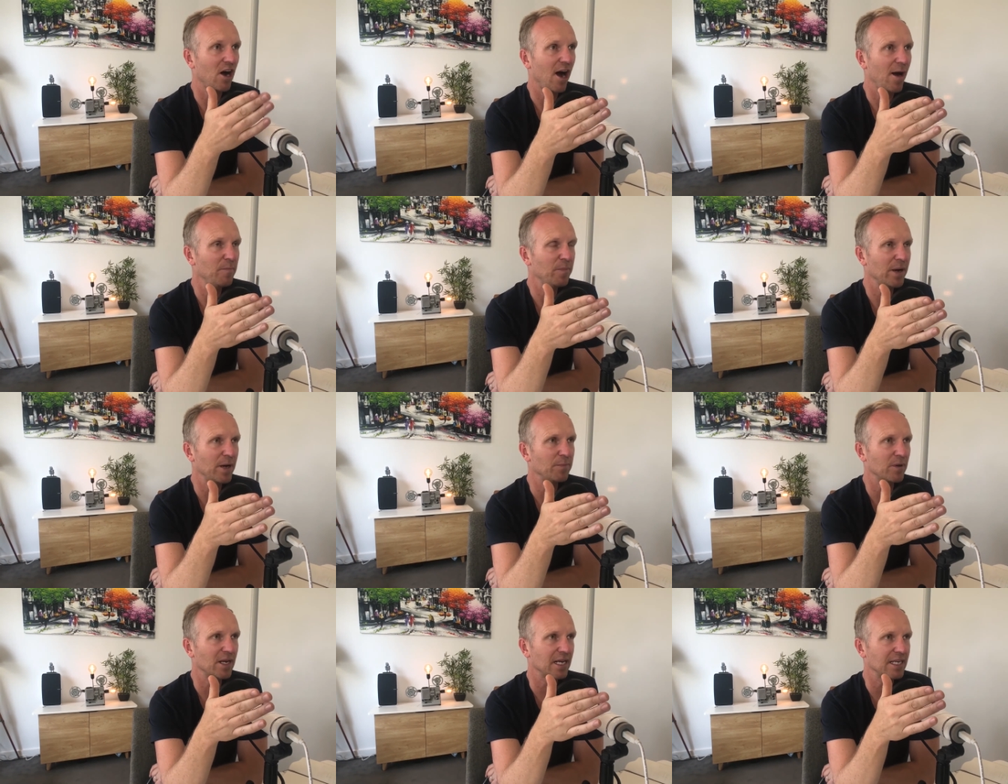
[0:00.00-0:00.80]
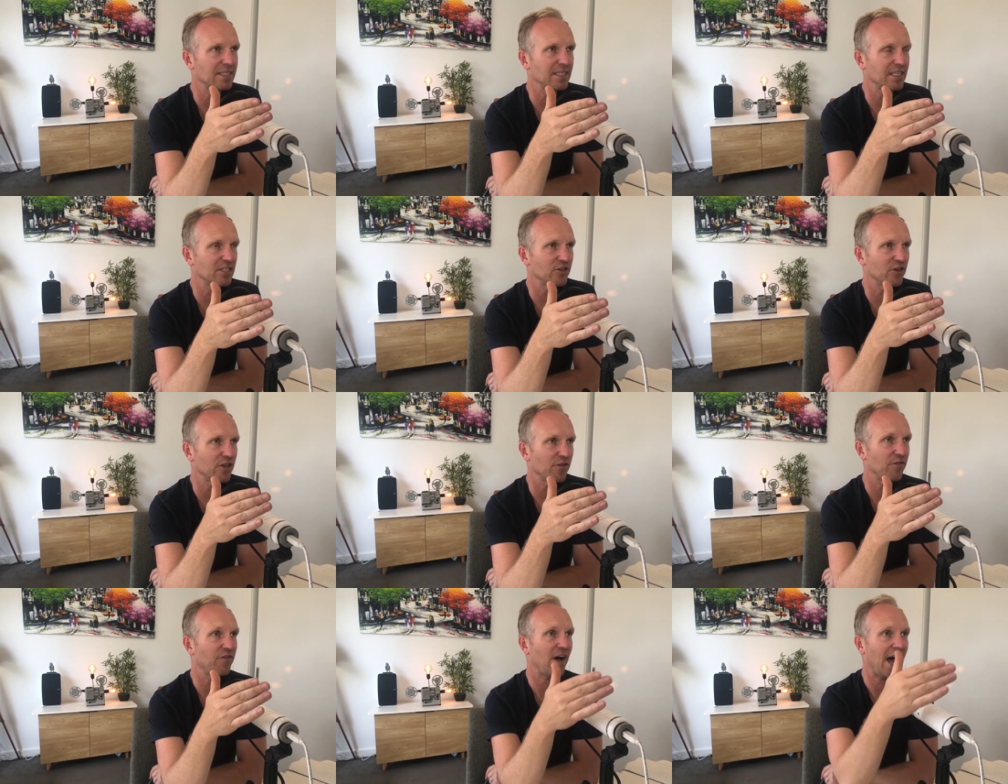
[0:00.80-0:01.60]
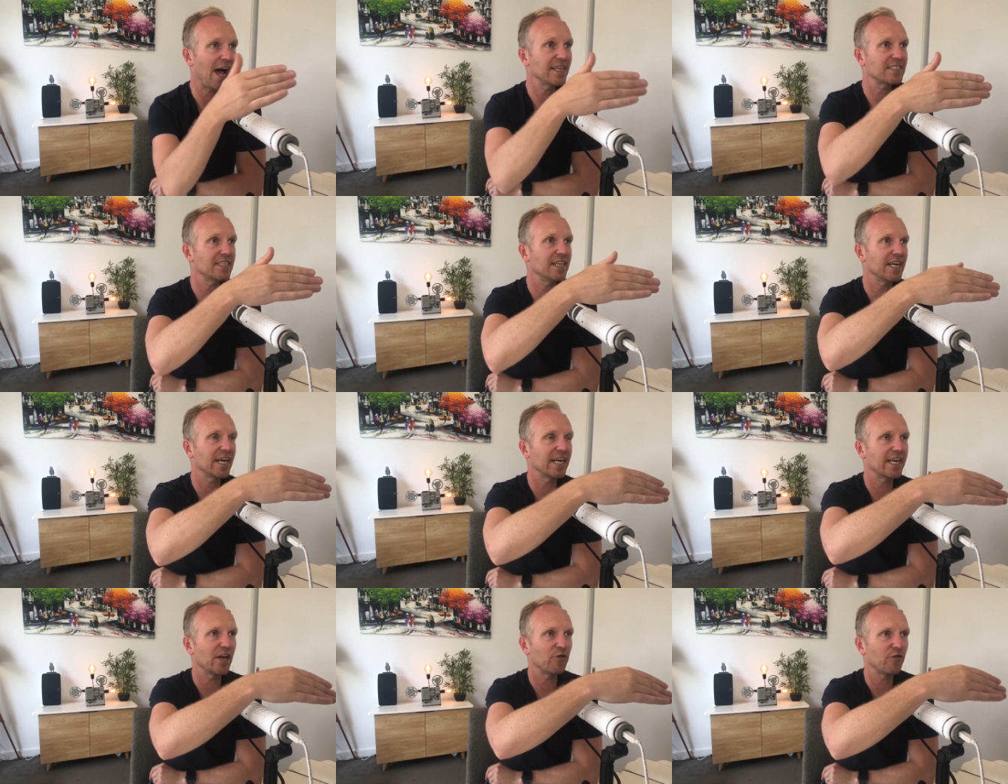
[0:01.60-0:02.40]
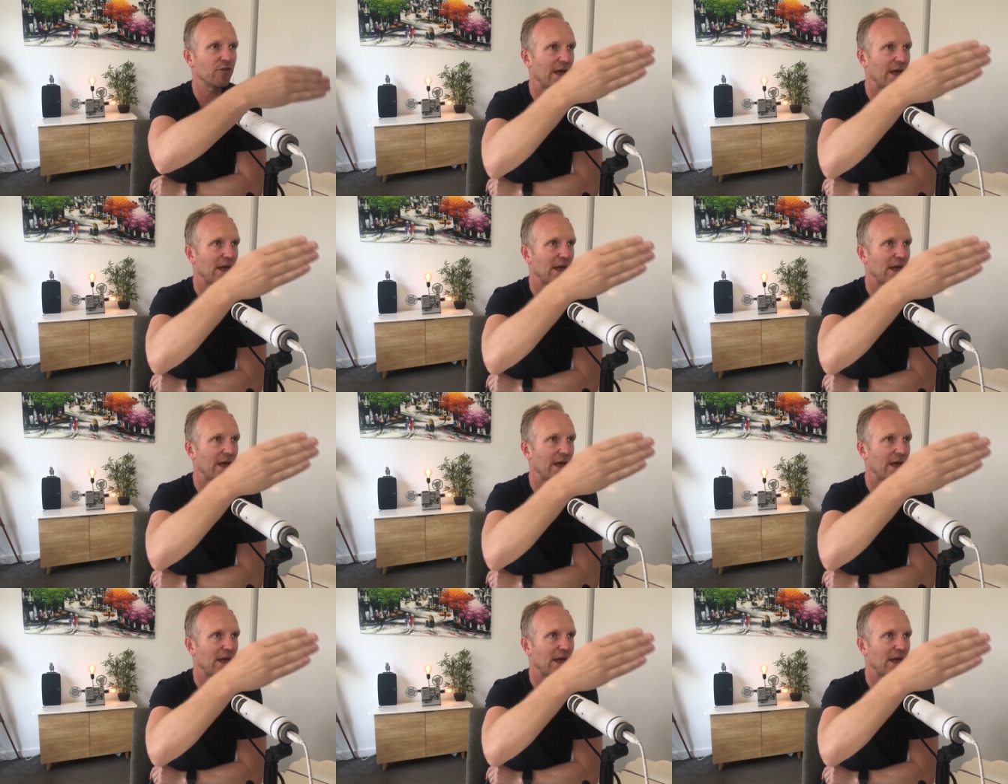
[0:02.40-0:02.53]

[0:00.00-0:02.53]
time people are listening to, the faster they're going to get